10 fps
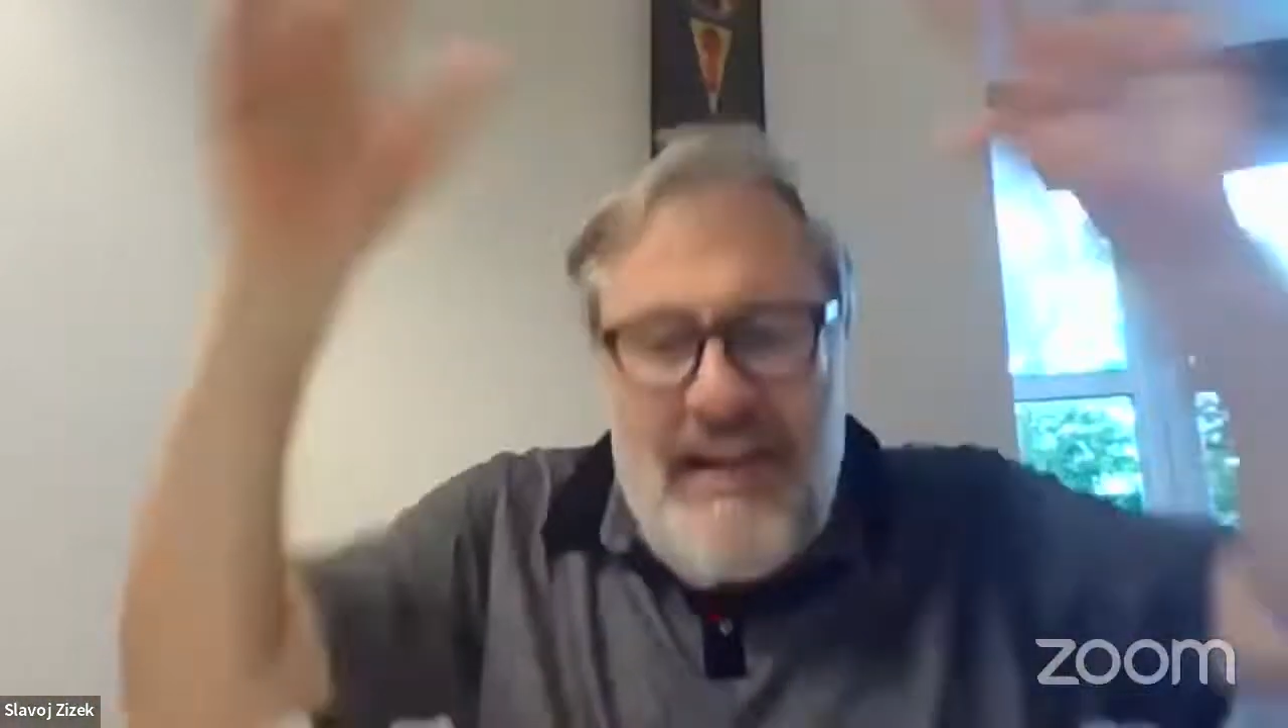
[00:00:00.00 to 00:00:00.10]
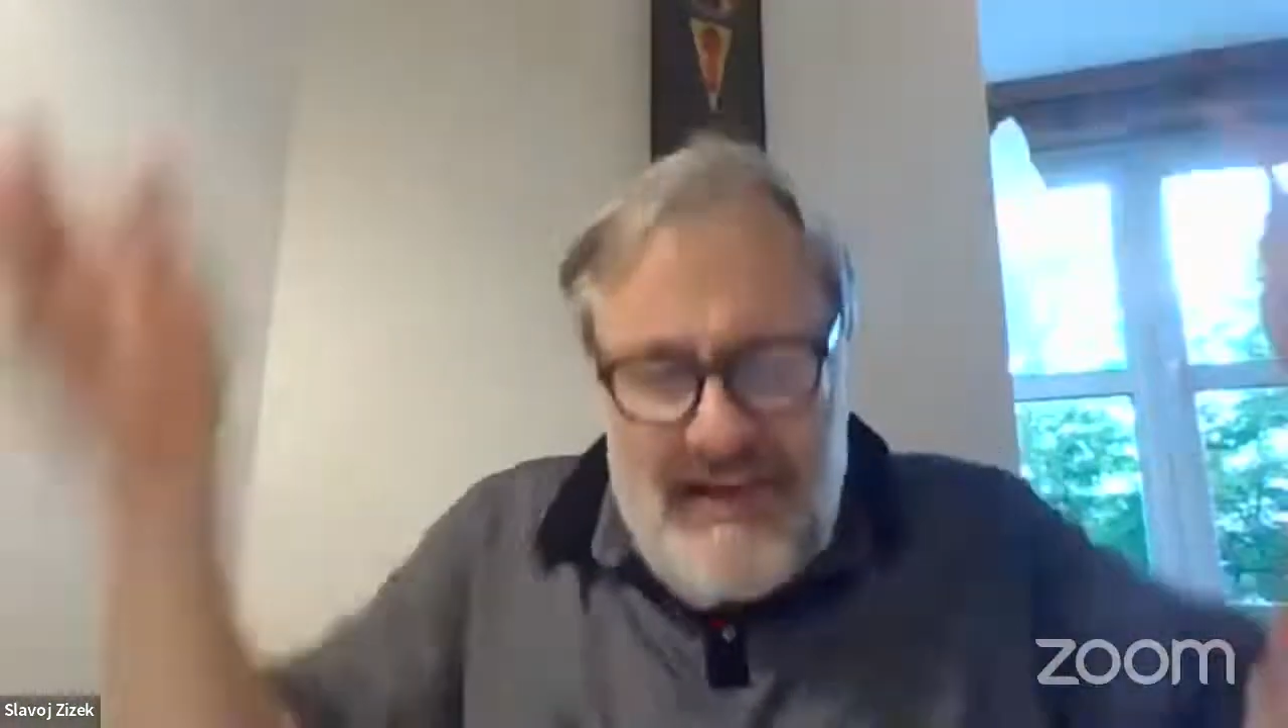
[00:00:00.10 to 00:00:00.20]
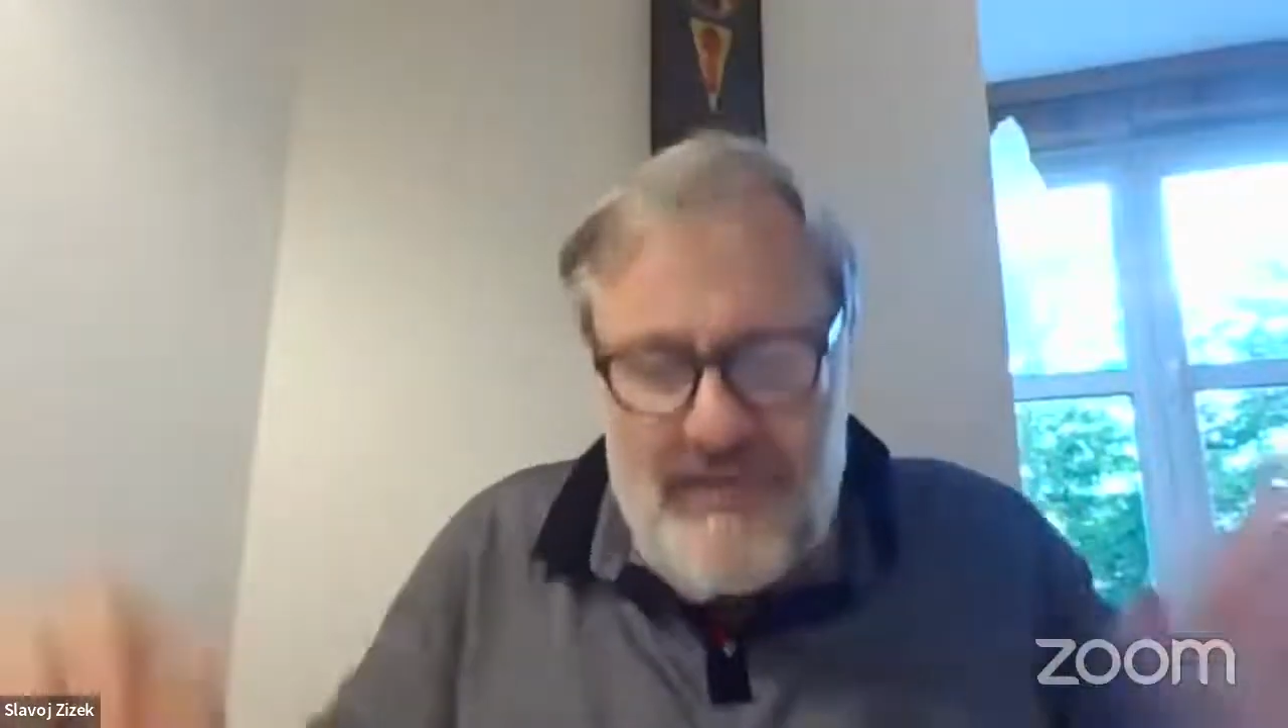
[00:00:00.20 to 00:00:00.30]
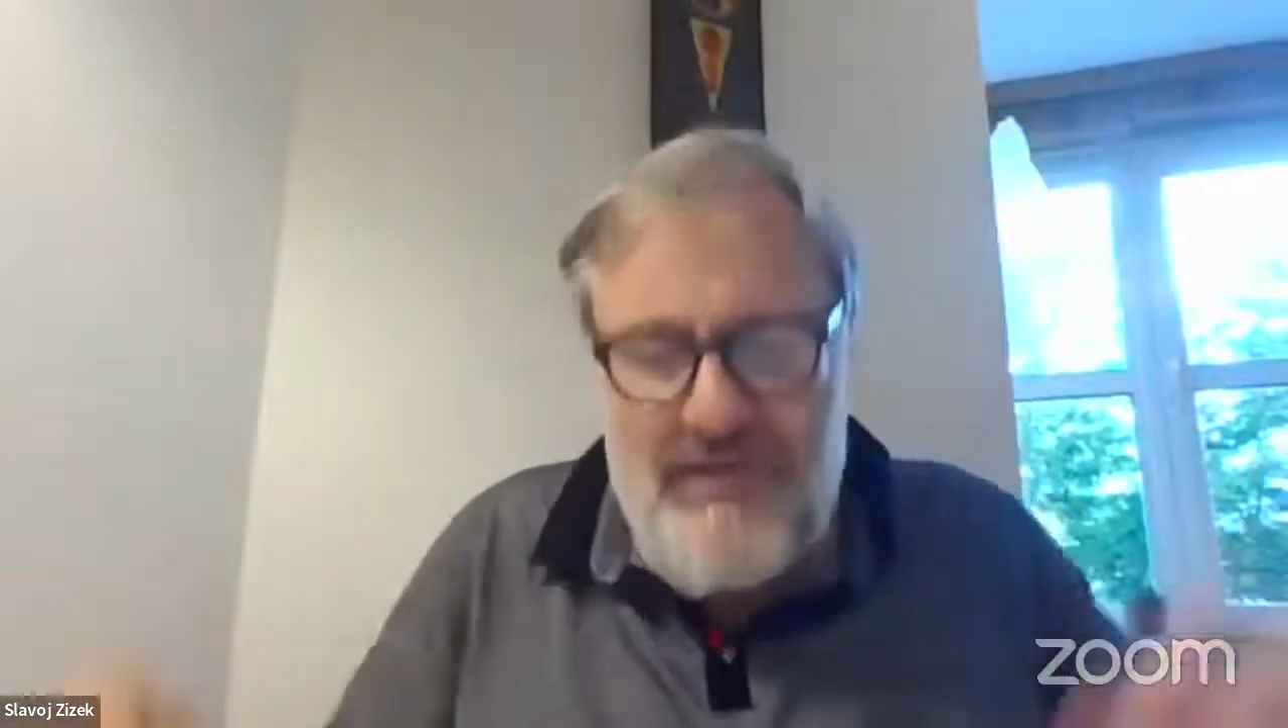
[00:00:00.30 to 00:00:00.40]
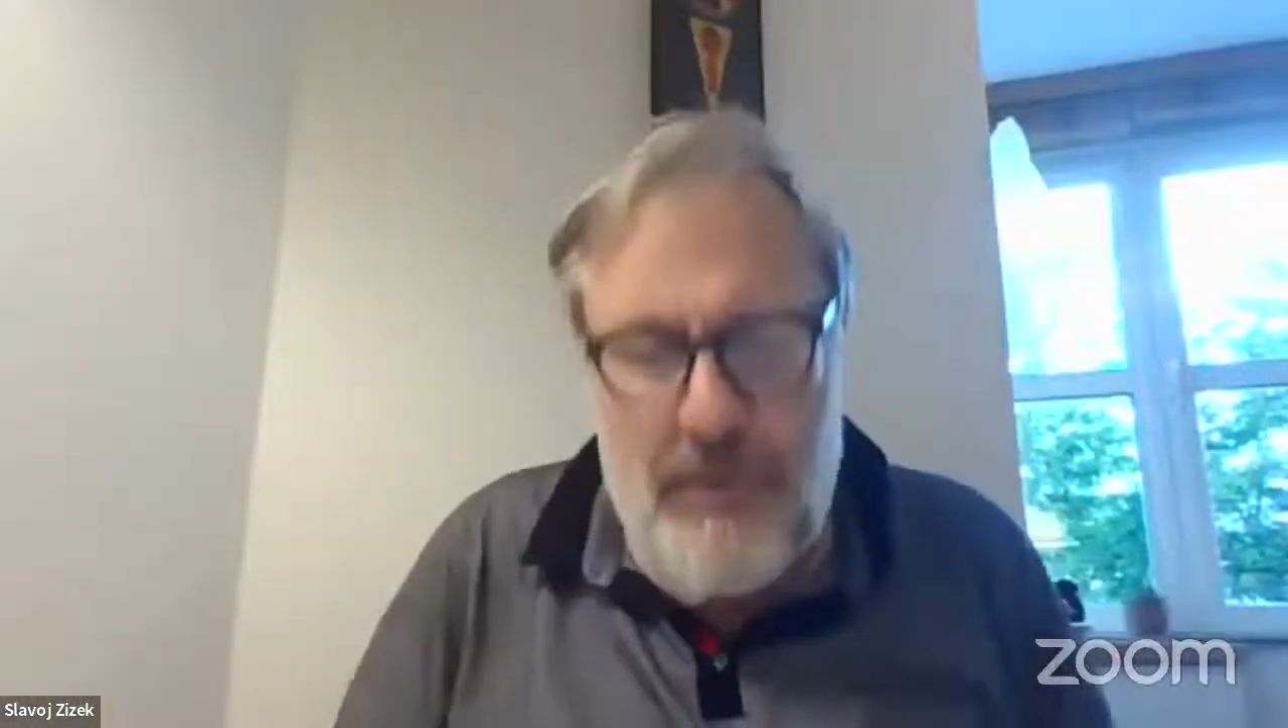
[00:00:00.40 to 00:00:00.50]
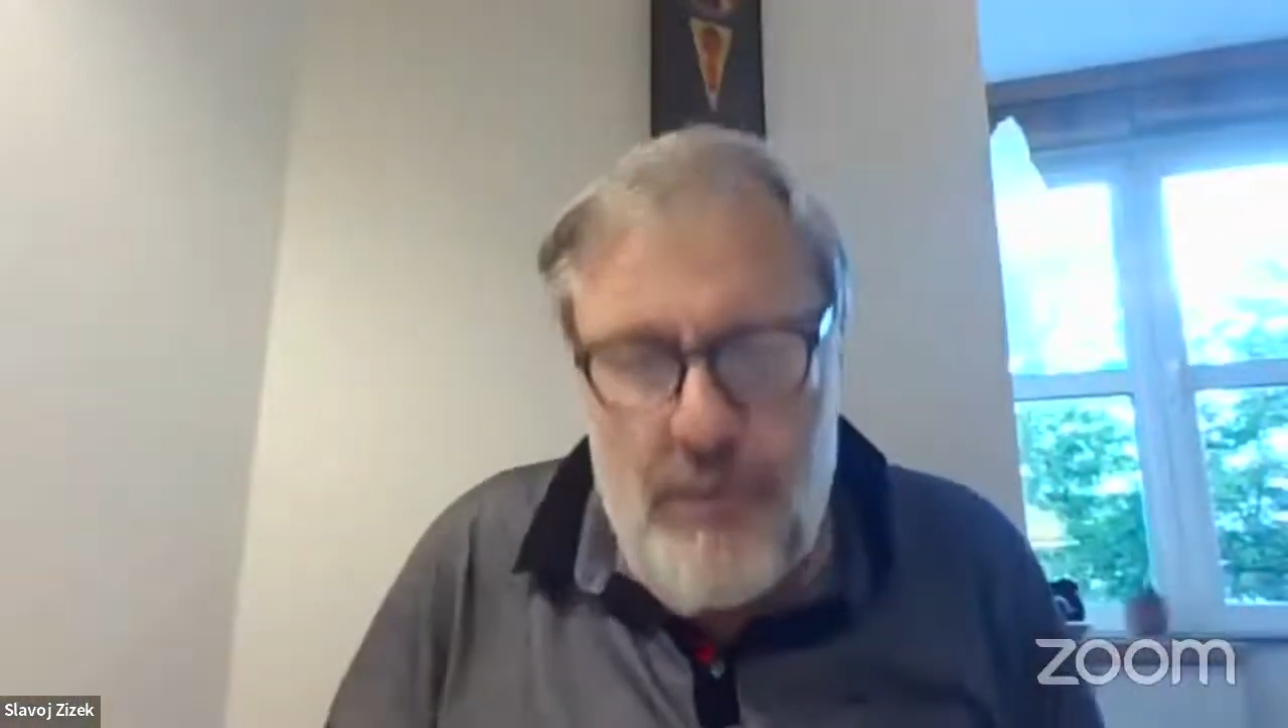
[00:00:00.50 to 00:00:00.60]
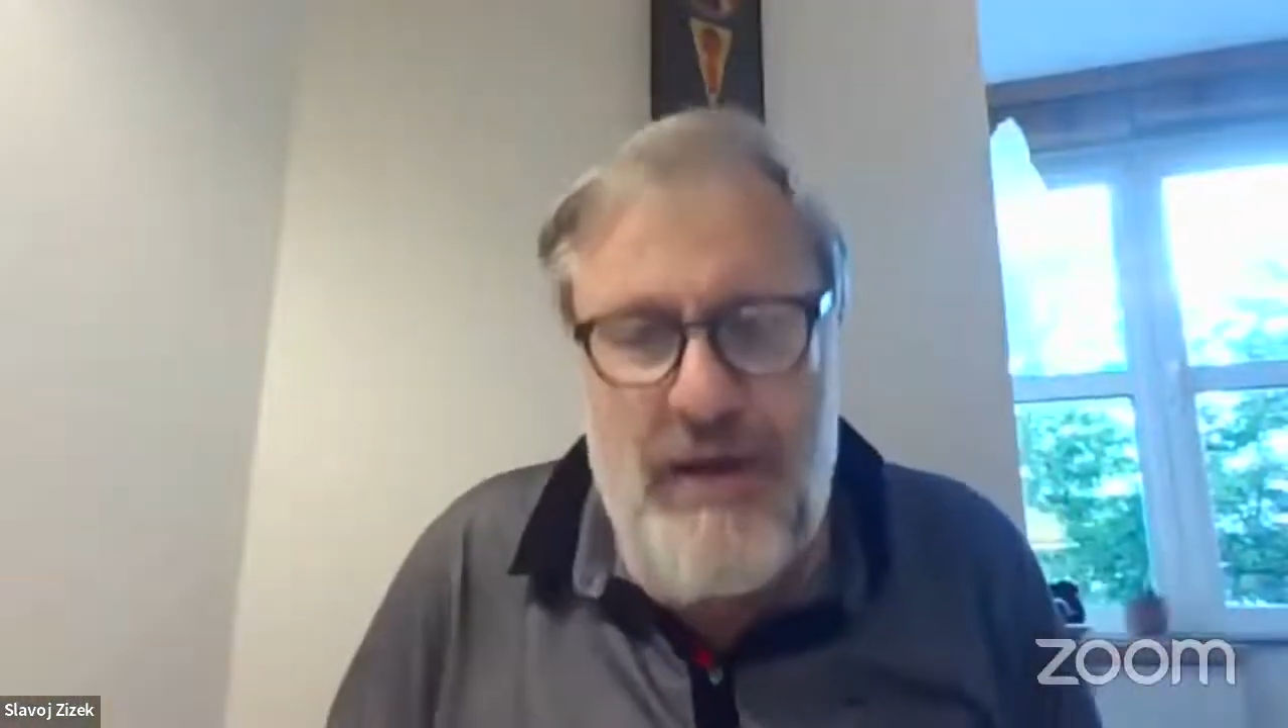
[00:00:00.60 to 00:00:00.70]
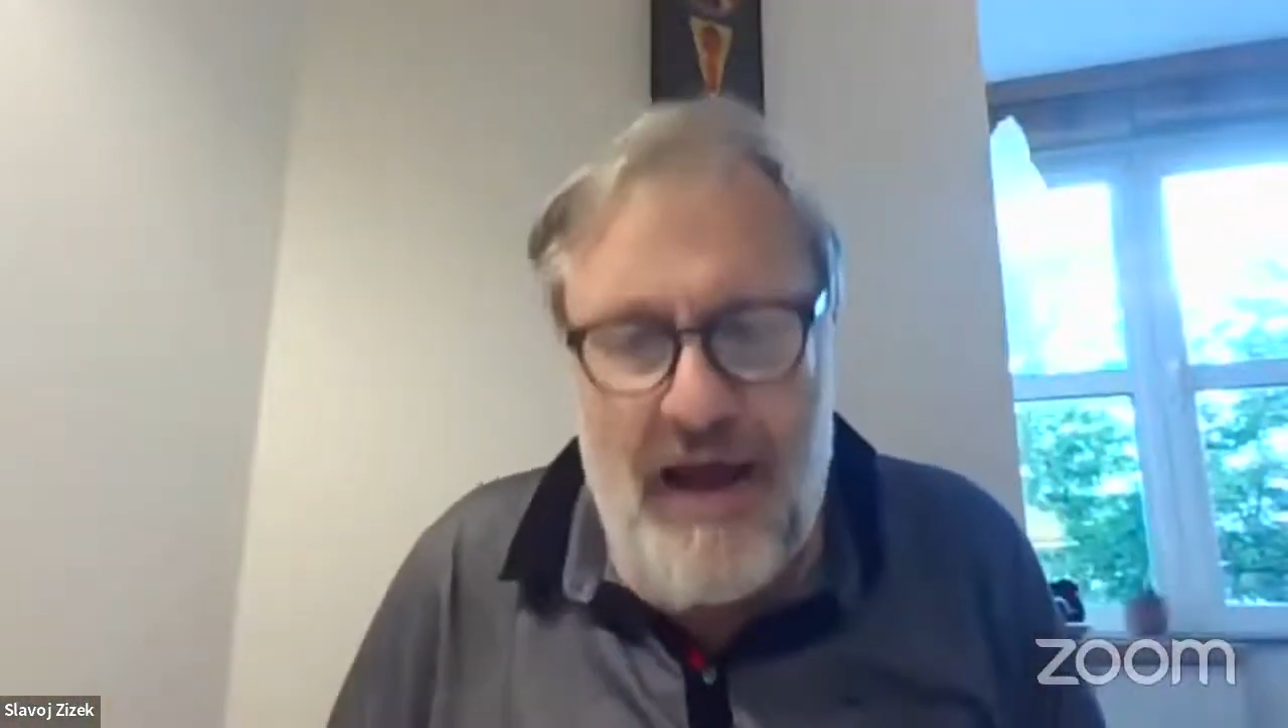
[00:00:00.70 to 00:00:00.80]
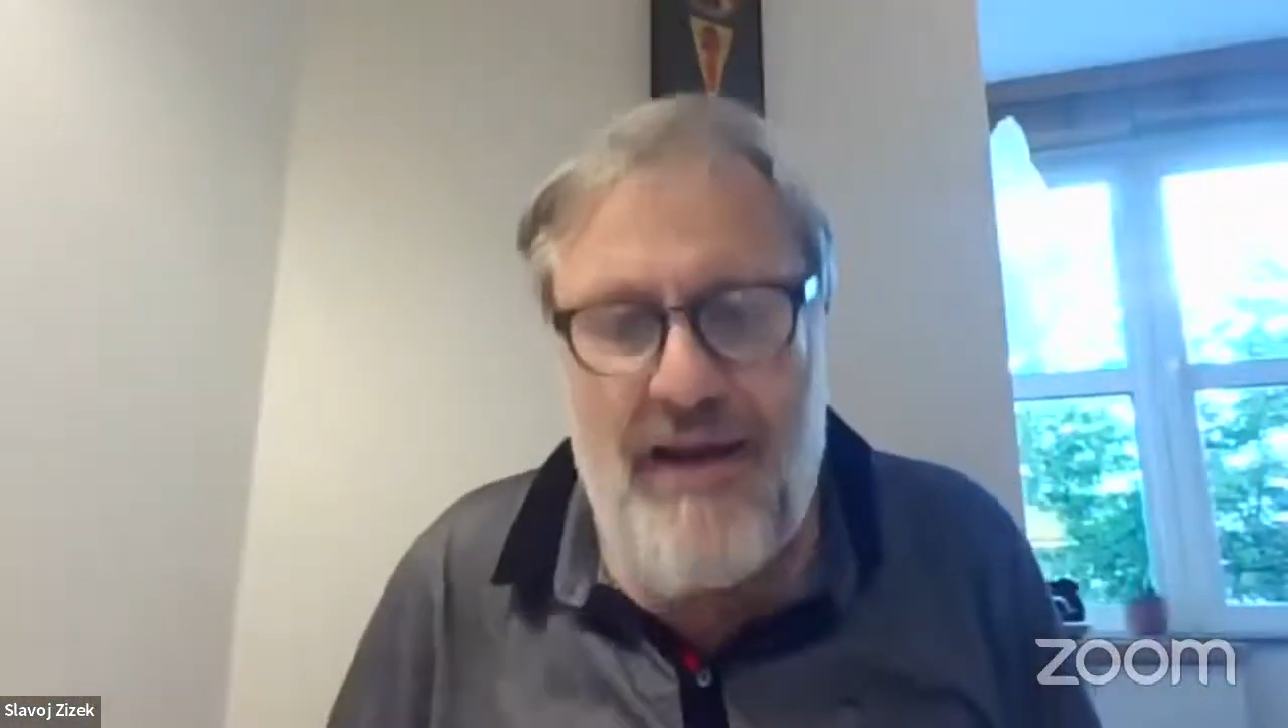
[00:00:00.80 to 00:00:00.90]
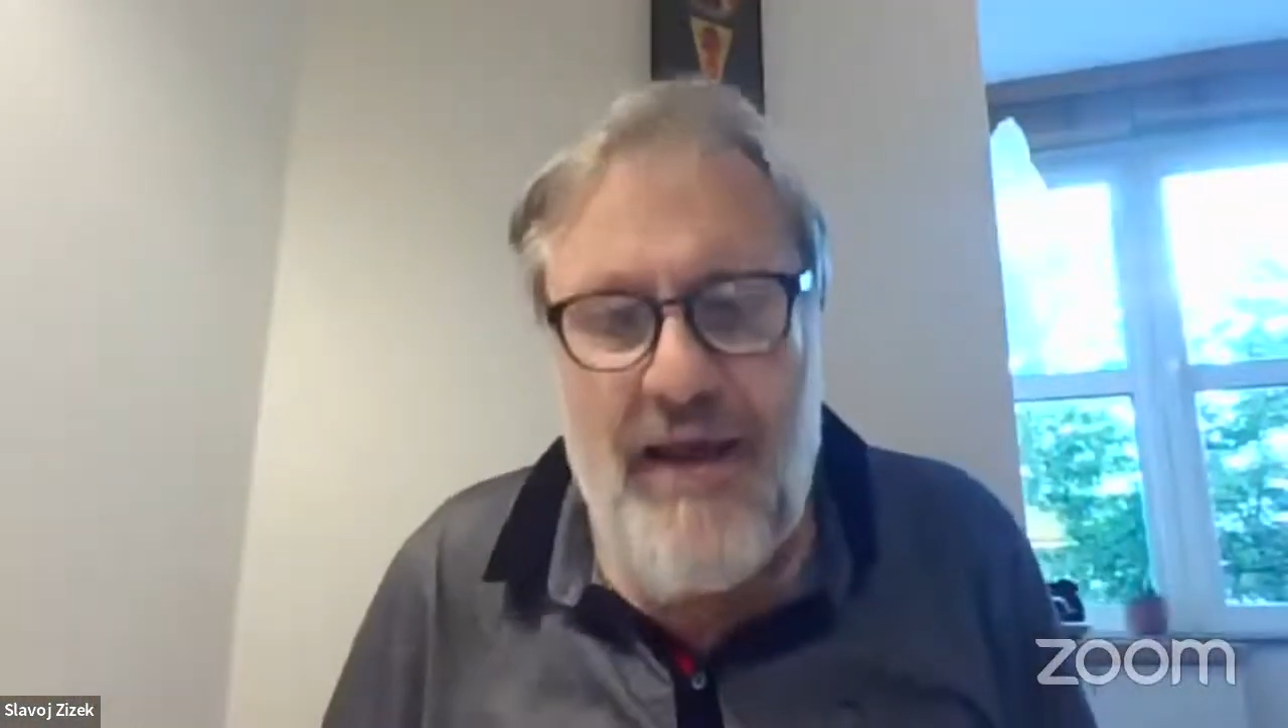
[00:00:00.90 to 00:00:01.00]
so that
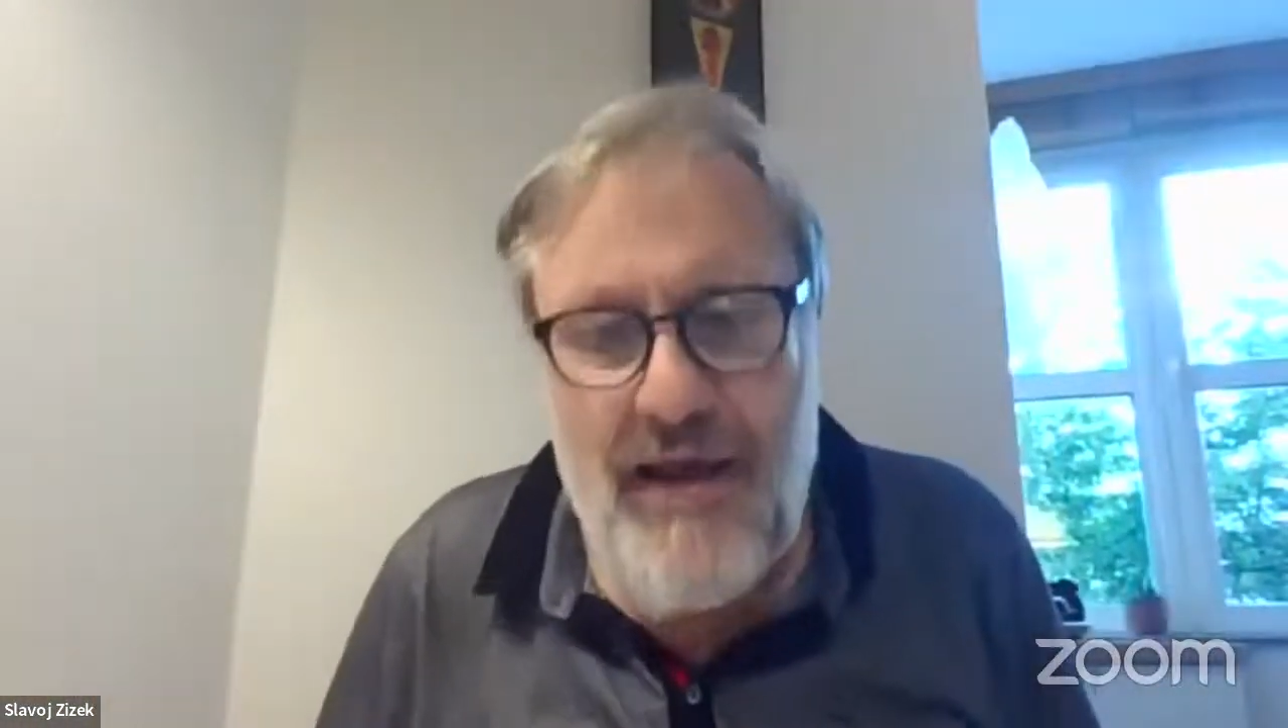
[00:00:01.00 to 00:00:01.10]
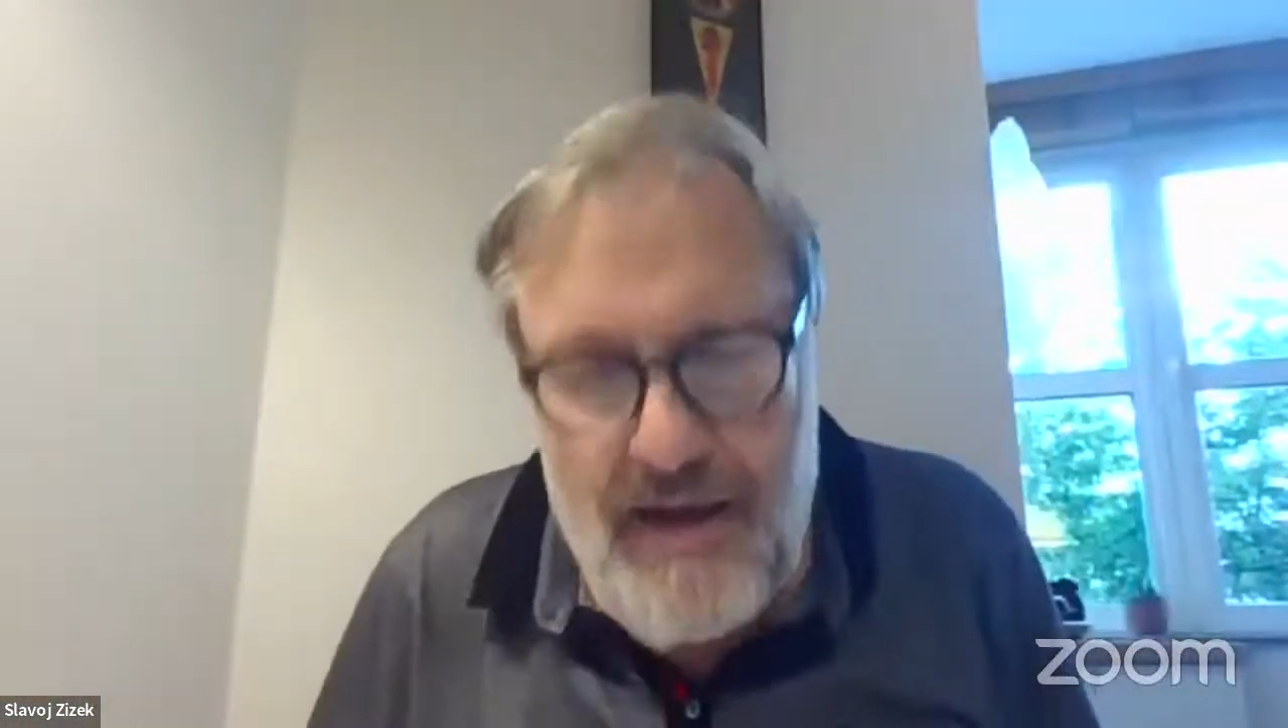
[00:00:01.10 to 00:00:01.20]
we are